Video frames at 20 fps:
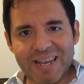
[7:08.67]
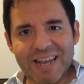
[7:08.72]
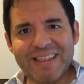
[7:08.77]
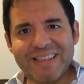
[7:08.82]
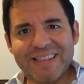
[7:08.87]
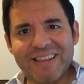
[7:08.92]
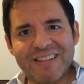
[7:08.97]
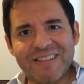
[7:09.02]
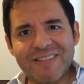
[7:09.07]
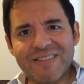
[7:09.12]

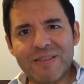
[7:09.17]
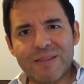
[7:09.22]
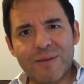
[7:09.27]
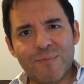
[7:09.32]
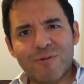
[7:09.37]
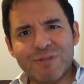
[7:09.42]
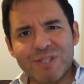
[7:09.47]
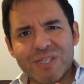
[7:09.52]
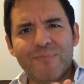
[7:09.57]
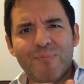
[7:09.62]
And then the
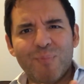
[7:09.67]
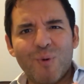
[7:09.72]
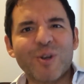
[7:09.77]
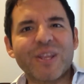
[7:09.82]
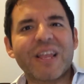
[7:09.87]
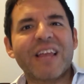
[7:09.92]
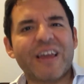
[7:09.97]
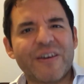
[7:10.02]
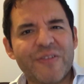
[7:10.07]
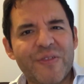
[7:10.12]
most
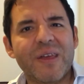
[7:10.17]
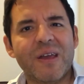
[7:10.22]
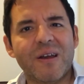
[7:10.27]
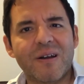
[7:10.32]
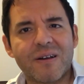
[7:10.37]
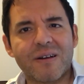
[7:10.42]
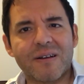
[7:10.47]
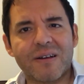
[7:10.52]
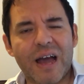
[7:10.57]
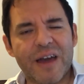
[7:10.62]
important, I
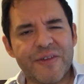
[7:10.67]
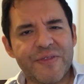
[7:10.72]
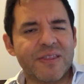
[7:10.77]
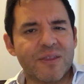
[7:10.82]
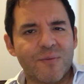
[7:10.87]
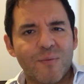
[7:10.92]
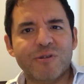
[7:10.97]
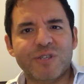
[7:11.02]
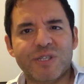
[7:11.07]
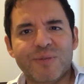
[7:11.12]
think
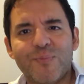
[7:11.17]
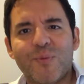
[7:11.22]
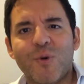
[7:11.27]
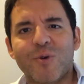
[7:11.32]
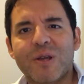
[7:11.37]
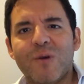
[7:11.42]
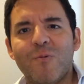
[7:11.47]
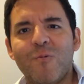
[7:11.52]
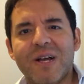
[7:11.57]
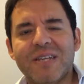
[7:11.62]
the most
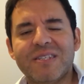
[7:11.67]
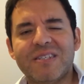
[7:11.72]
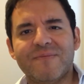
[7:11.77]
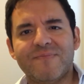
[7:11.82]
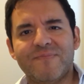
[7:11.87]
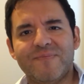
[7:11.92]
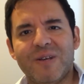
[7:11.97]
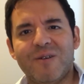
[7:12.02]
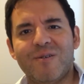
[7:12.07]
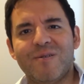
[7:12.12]
important ones,
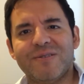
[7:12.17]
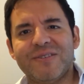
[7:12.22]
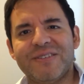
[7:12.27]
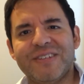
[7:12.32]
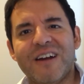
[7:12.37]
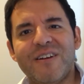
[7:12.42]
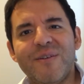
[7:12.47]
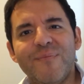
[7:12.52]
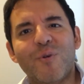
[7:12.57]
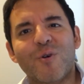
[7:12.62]
because
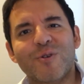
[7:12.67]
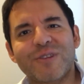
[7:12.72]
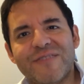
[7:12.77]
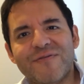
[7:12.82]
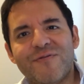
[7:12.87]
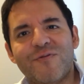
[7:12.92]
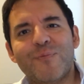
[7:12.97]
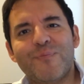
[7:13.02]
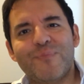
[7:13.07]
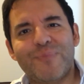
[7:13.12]
they are
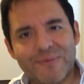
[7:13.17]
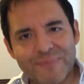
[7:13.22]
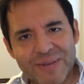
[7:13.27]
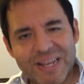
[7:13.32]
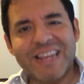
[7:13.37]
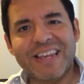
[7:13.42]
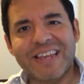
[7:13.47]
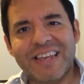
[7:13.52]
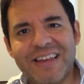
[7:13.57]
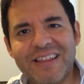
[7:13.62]
important for
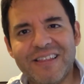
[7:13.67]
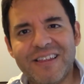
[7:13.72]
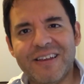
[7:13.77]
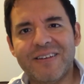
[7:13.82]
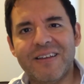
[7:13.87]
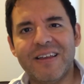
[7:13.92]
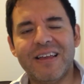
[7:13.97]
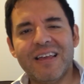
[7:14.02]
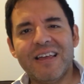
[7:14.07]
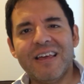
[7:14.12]
permanent
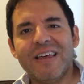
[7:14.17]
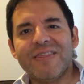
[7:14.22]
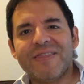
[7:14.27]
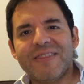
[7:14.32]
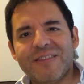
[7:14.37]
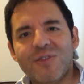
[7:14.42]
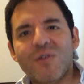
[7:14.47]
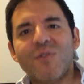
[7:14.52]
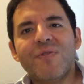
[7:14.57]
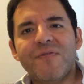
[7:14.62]
healing,
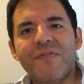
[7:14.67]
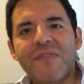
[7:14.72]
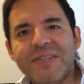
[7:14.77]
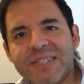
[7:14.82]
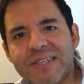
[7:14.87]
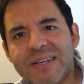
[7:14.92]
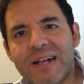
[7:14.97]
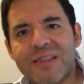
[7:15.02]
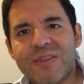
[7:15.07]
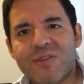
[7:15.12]
the
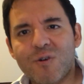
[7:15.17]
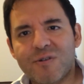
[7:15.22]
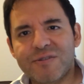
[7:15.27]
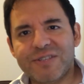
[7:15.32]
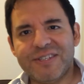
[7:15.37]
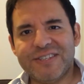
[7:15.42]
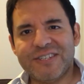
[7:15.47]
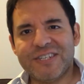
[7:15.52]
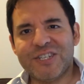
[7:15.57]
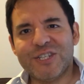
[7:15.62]
non-physical
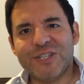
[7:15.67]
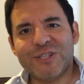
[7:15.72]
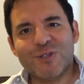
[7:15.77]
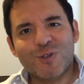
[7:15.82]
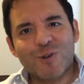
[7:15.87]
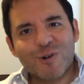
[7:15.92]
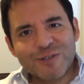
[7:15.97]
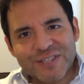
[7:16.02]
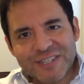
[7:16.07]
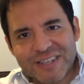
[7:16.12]
toxins such as
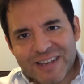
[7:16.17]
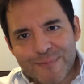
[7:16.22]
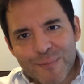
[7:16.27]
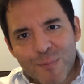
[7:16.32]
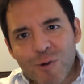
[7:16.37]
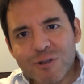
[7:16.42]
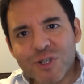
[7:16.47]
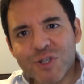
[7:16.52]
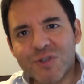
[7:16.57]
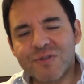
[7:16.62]
toxic
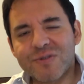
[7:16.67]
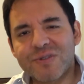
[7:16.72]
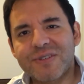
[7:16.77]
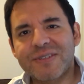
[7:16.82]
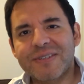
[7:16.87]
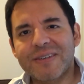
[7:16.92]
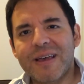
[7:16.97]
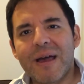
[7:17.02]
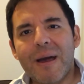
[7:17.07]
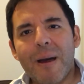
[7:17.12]

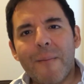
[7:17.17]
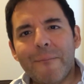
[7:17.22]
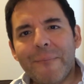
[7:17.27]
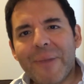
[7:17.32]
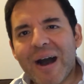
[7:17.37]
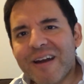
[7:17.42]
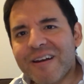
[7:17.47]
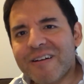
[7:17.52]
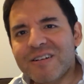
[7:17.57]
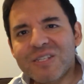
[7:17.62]
emotions,
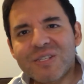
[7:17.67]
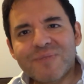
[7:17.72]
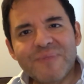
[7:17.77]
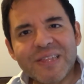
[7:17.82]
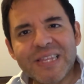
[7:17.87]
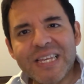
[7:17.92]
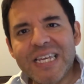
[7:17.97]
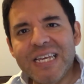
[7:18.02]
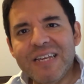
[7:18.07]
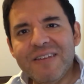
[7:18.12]
patterns,
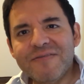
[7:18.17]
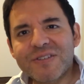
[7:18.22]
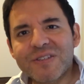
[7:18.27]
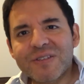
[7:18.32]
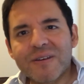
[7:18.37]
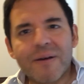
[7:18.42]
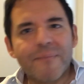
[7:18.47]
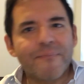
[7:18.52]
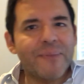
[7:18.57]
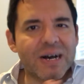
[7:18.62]

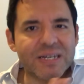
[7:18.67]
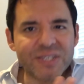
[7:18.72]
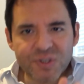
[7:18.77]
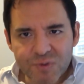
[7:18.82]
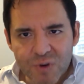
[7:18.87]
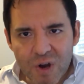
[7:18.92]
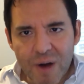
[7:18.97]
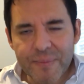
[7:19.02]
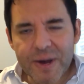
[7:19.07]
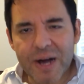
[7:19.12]
beliefs, past
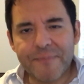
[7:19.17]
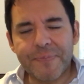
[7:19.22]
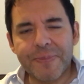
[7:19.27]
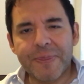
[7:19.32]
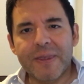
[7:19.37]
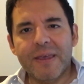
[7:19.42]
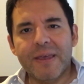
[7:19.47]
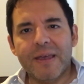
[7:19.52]
trauma,